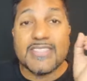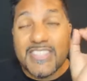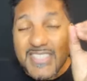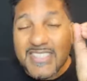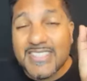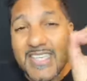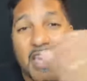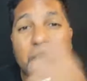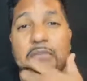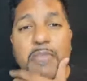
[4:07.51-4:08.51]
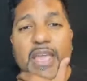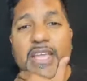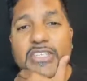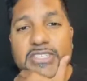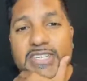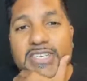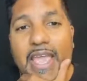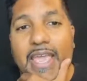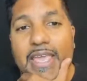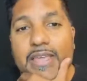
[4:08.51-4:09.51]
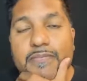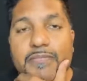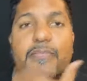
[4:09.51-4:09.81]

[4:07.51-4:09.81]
just 10 pages a day,